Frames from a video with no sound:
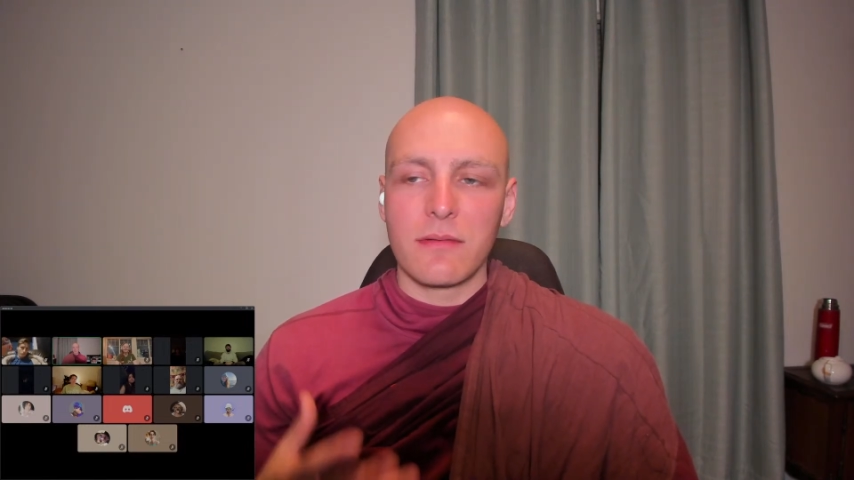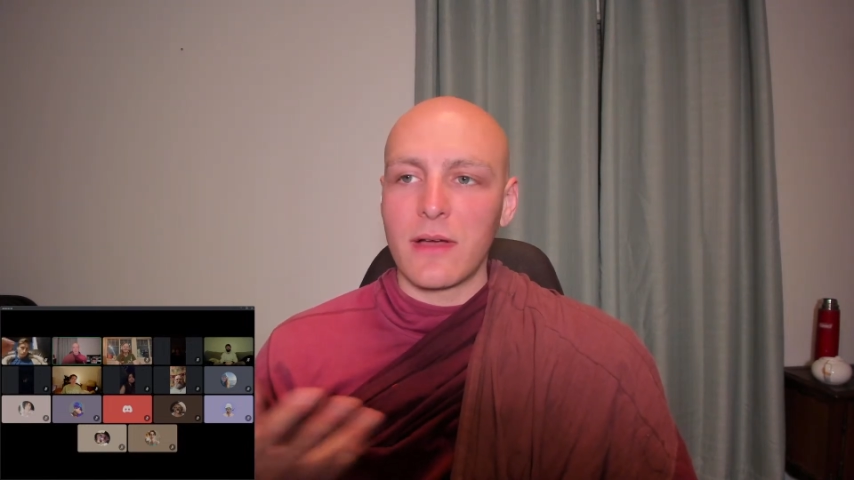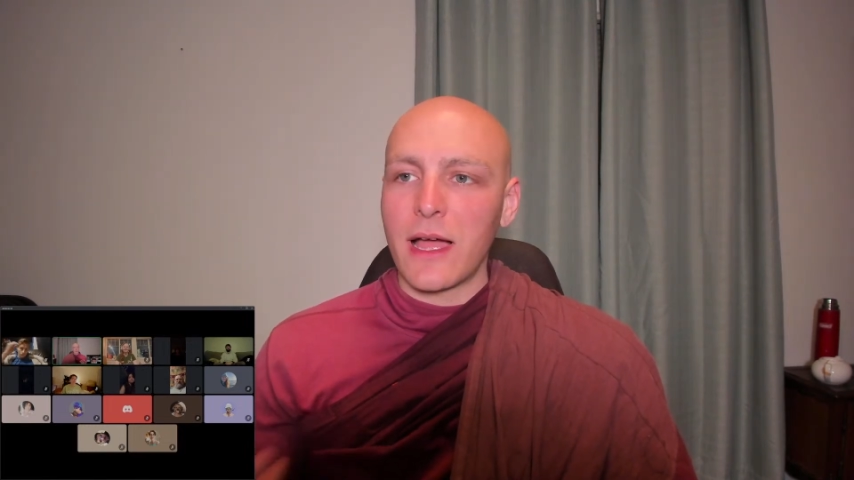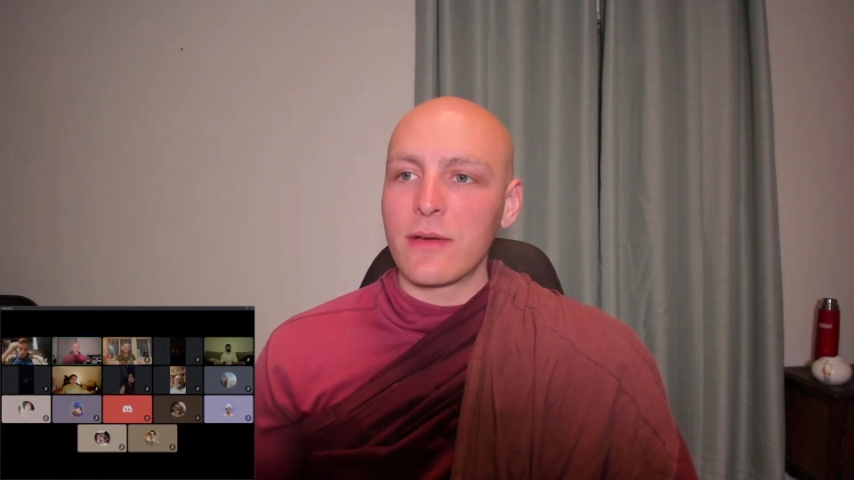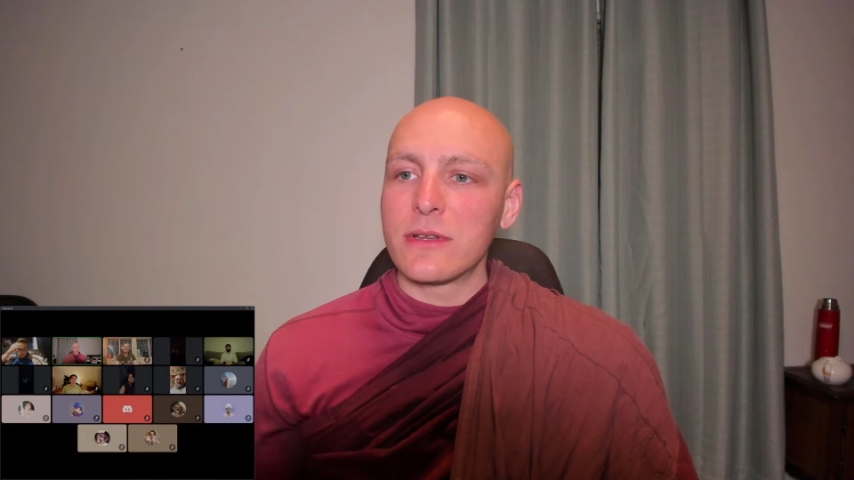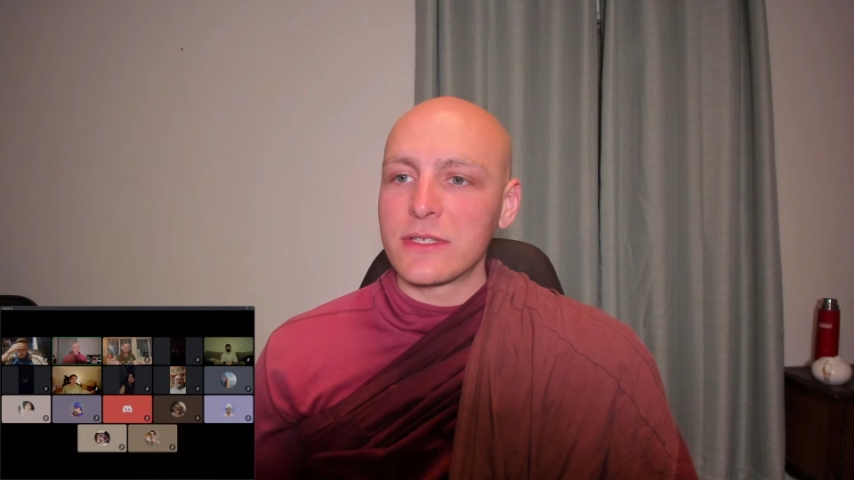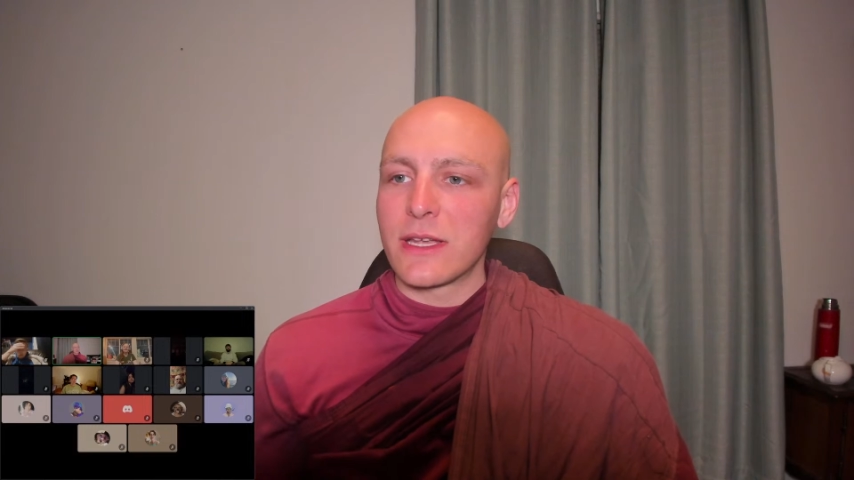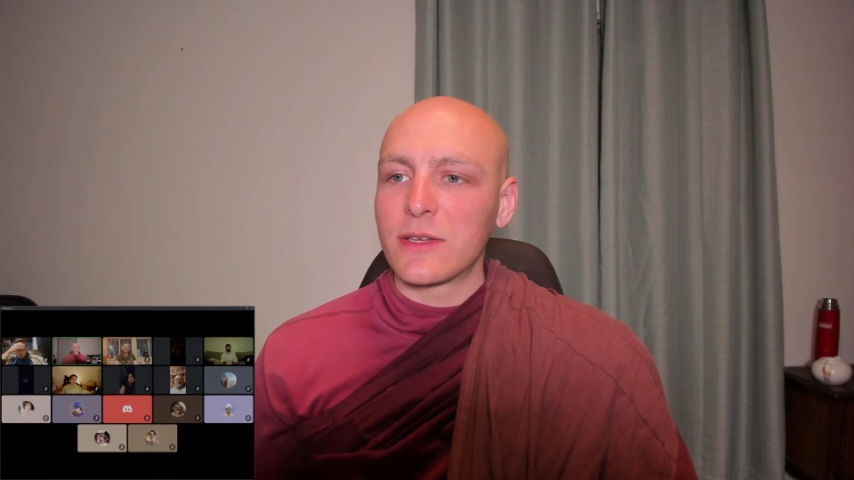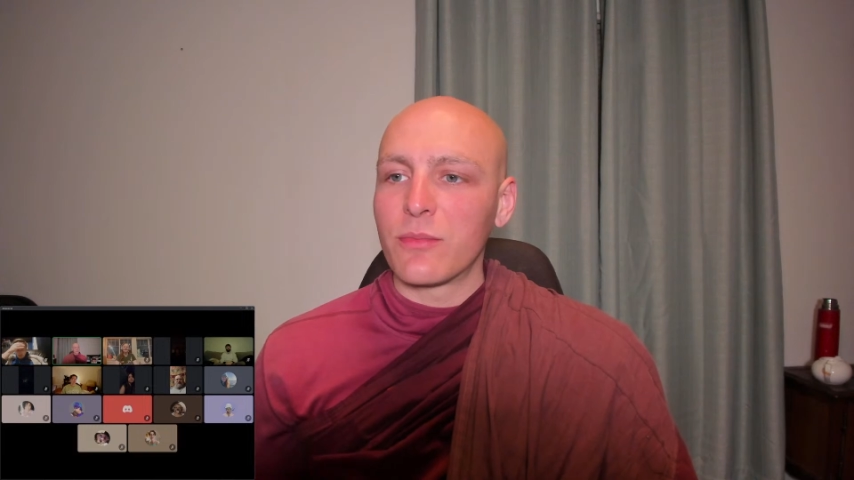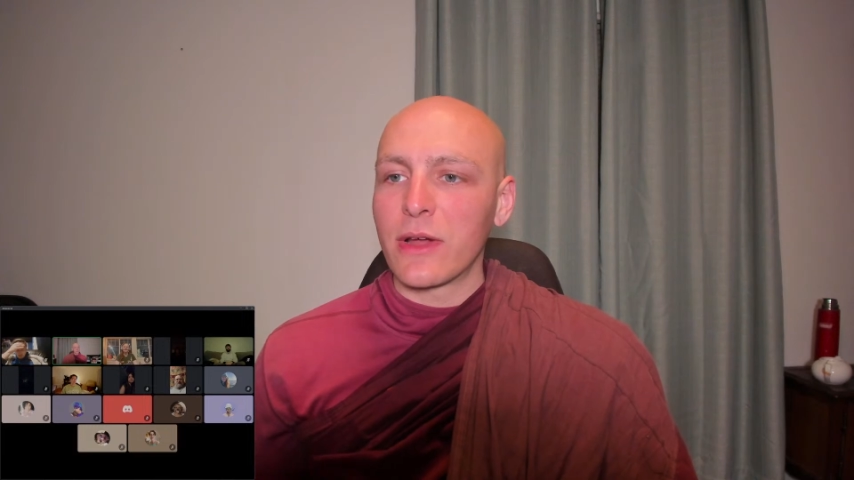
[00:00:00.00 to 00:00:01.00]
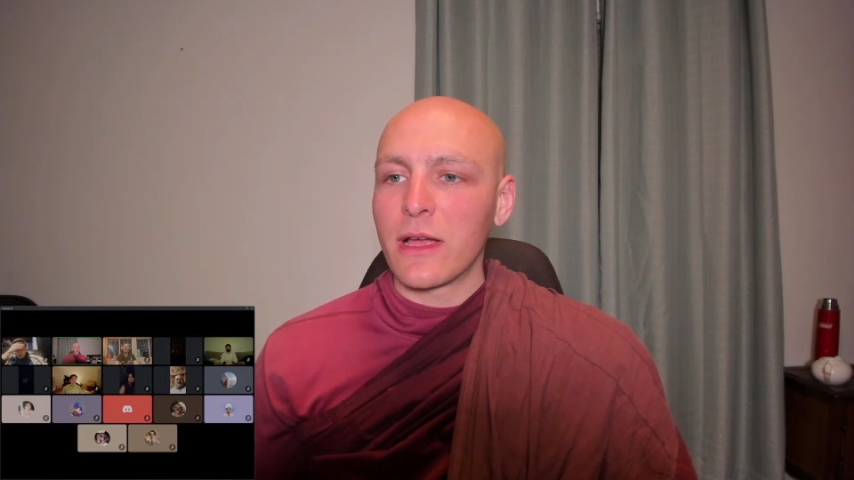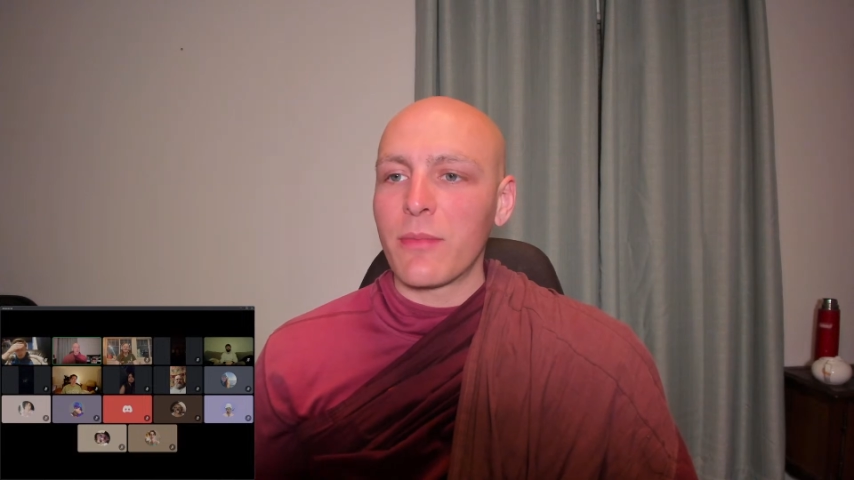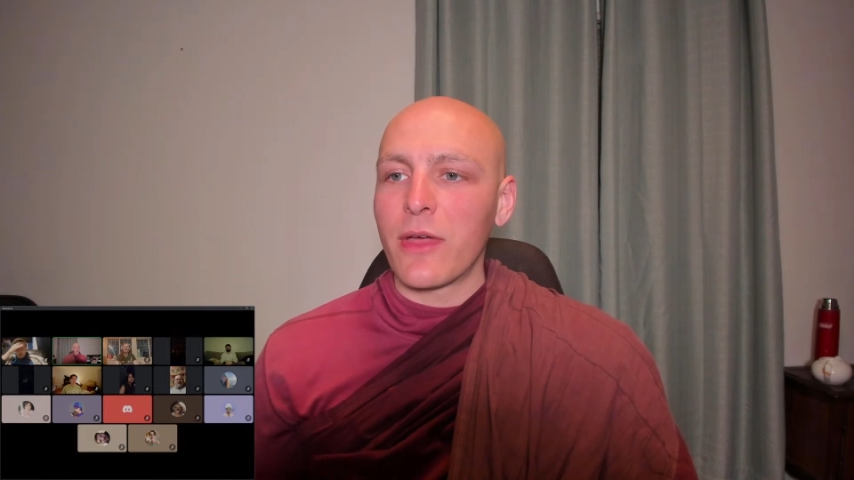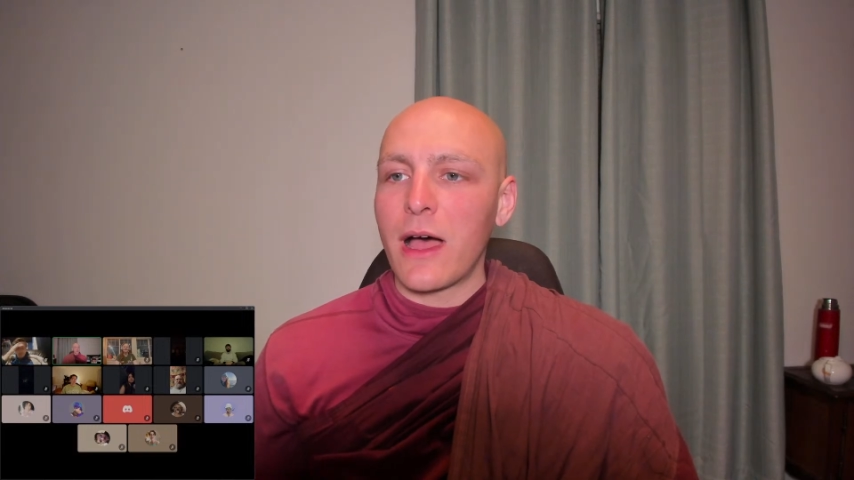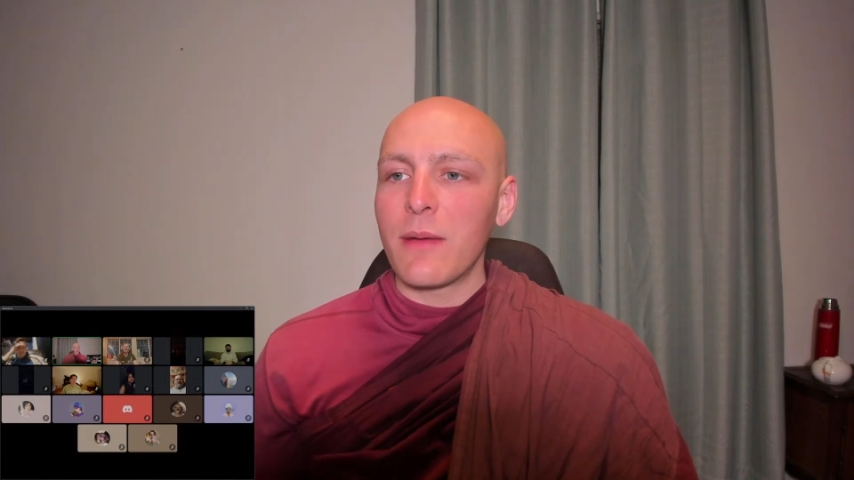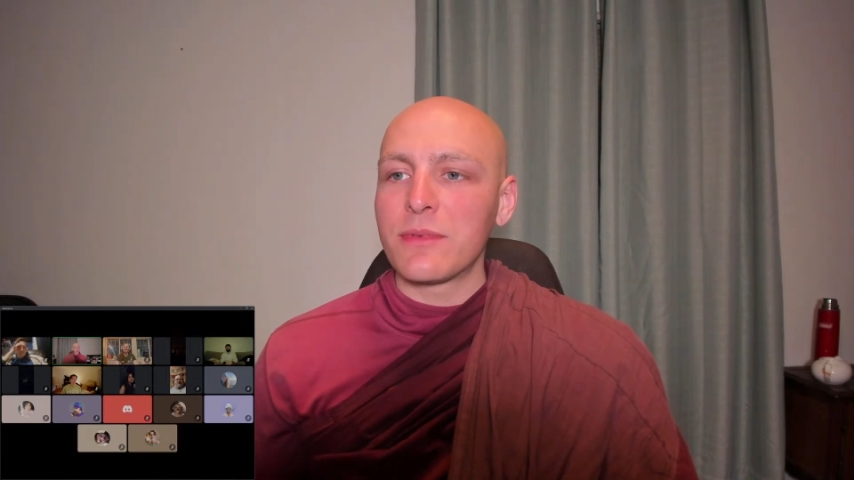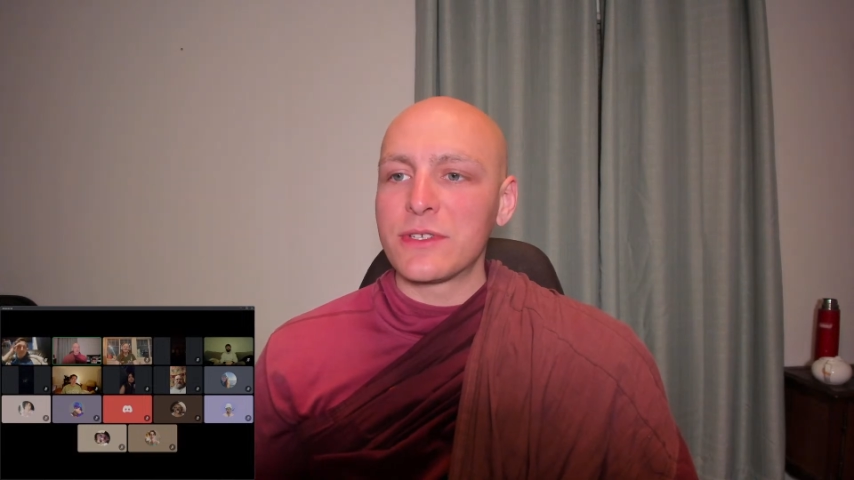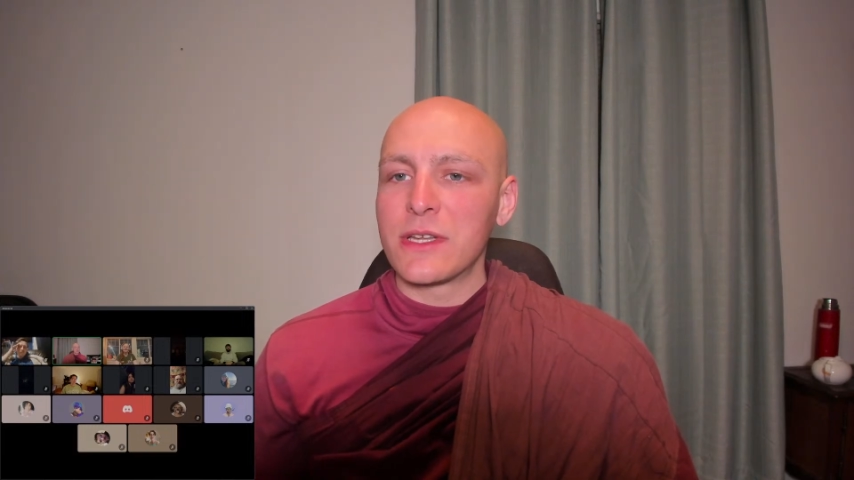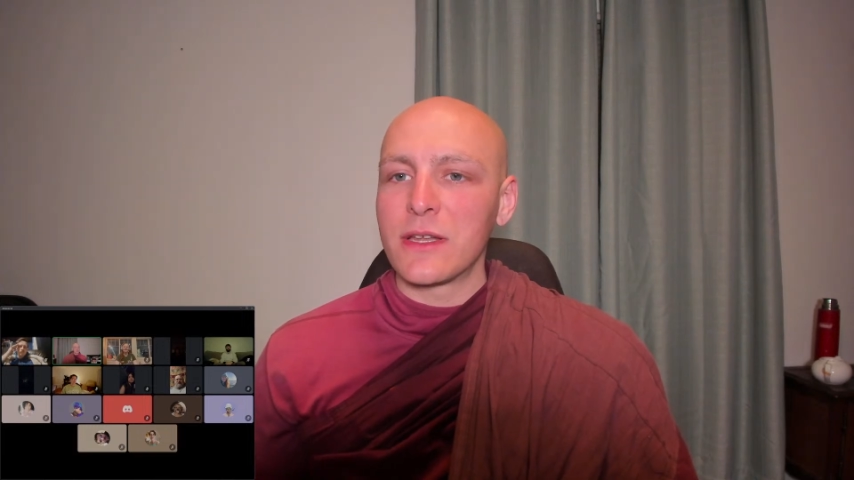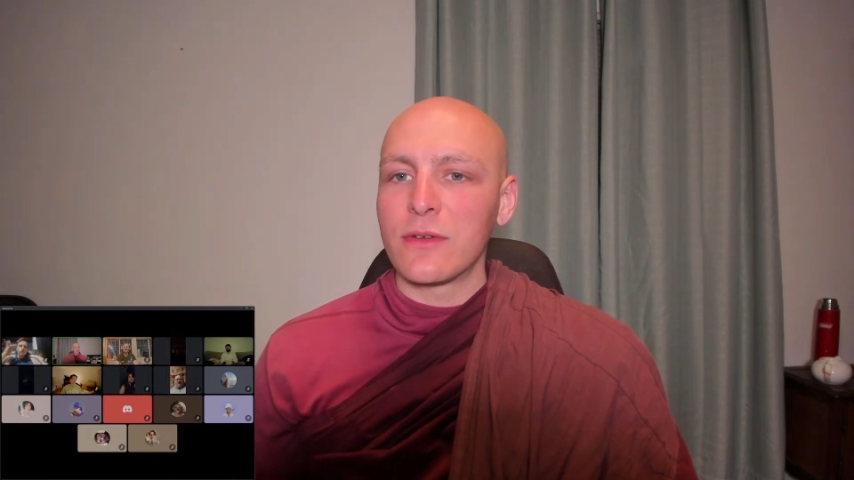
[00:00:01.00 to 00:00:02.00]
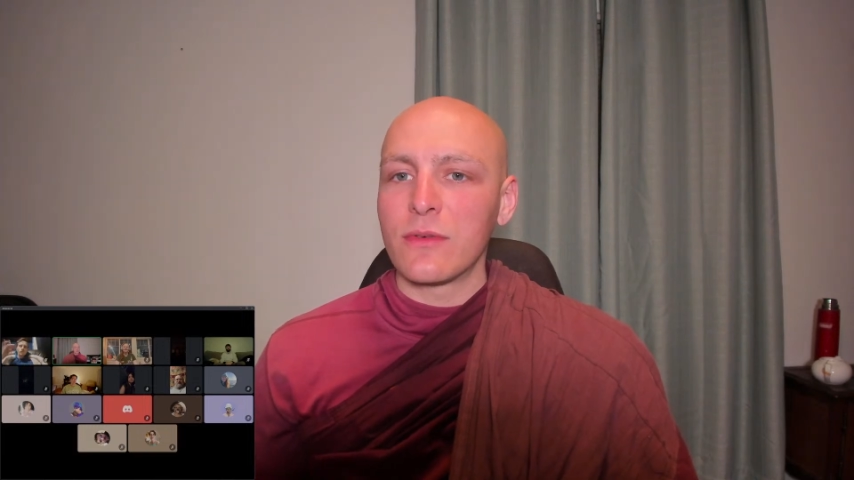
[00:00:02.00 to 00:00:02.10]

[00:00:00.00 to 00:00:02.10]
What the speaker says: always like to bring up the opposite.